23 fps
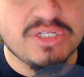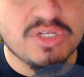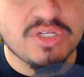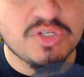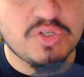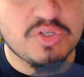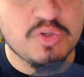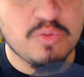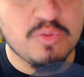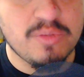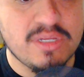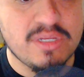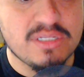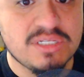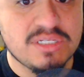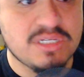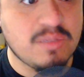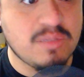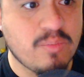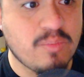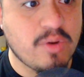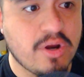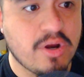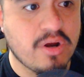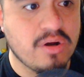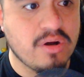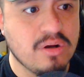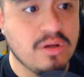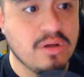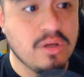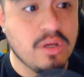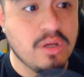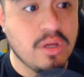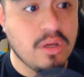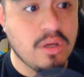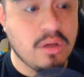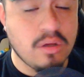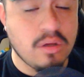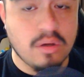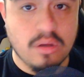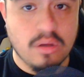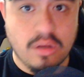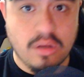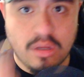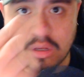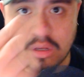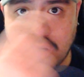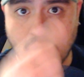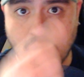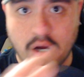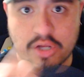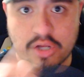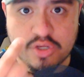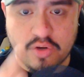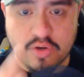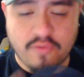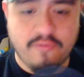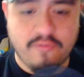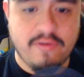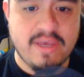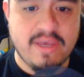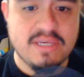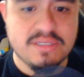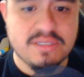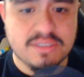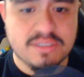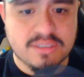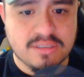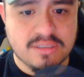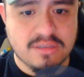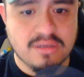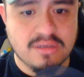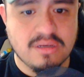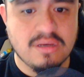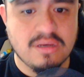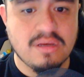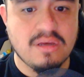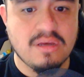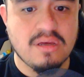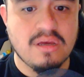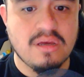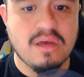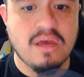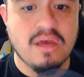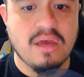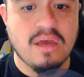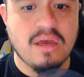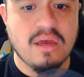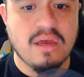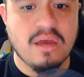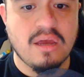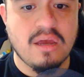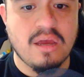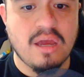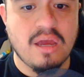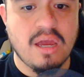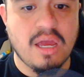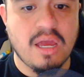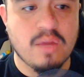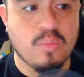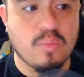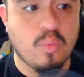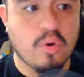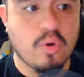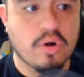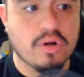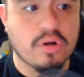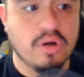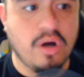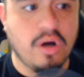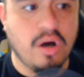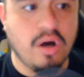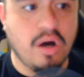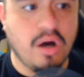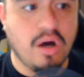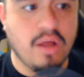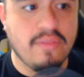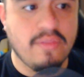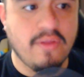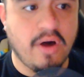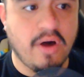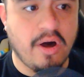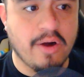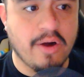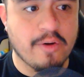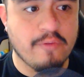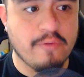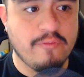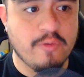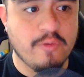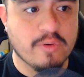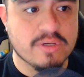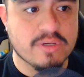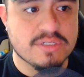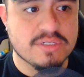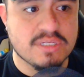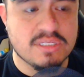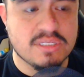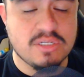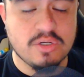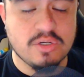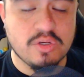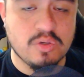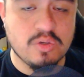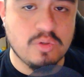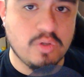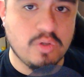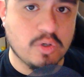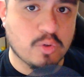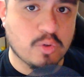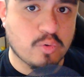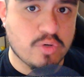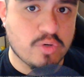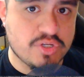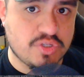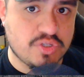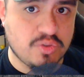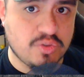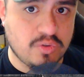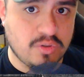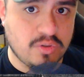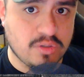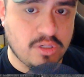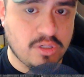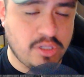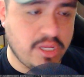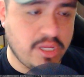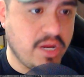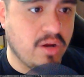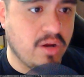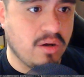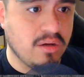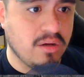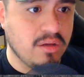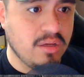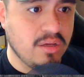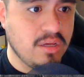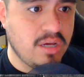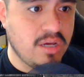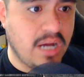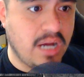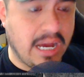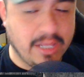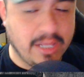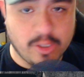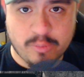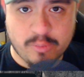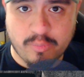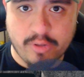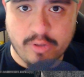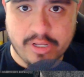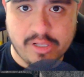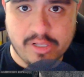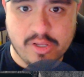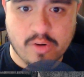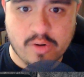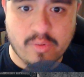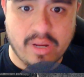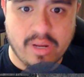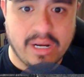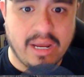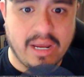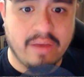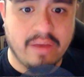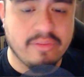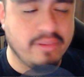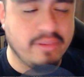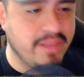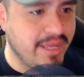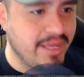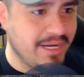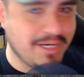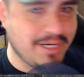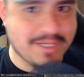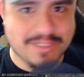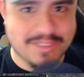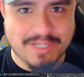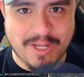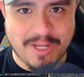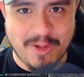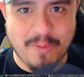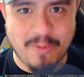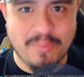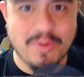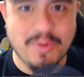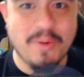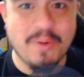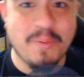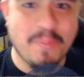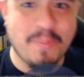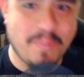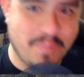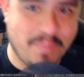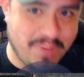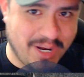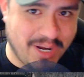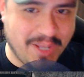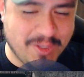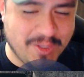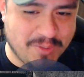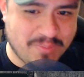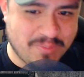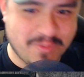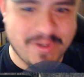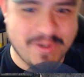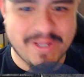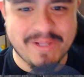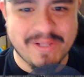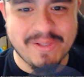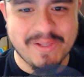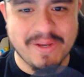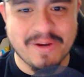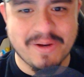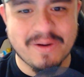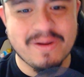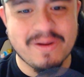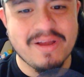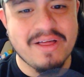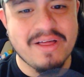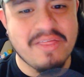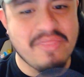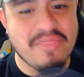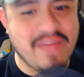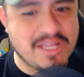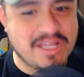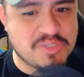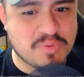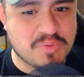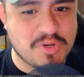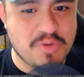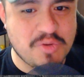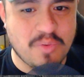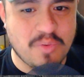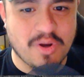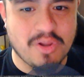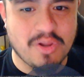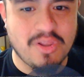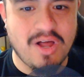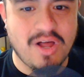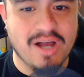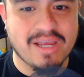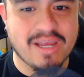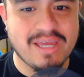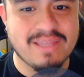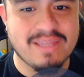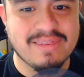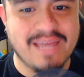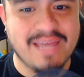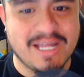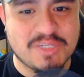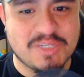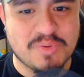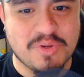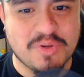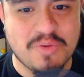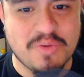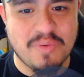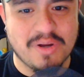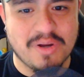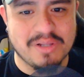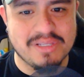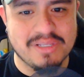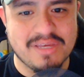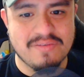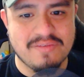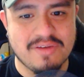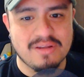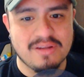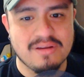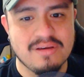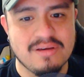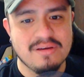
to zoom in somewhere on your face and work on the autofocus until you look crystal clear. I look pretty clear right now. The lighting doesn't help, but I look pretty clear. That's where you want to lock it. That's where you want to leave it.